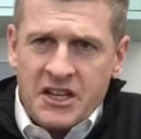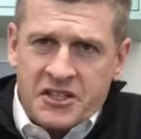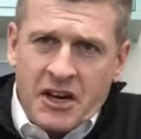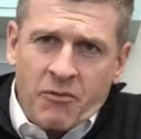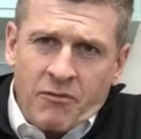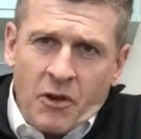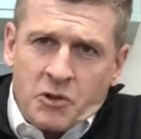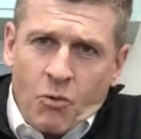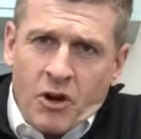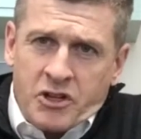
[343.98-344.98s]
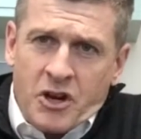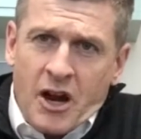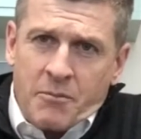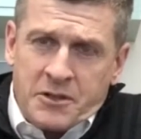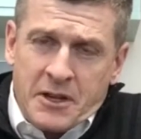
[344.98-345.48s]
several of those
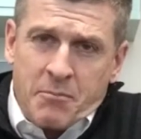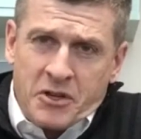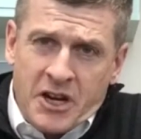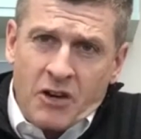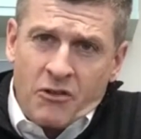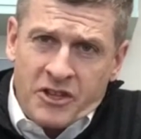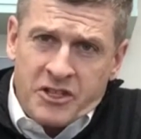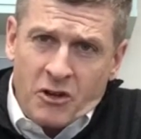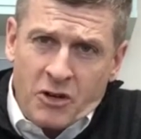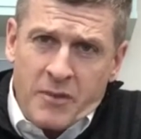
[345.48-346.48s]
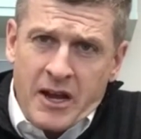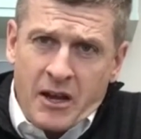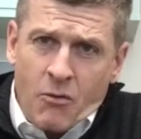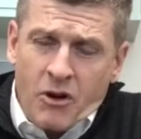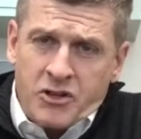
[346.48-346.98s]
workshops, in particular the silk
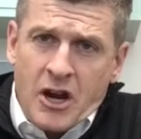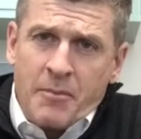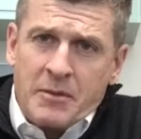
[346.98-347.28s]
making workshop,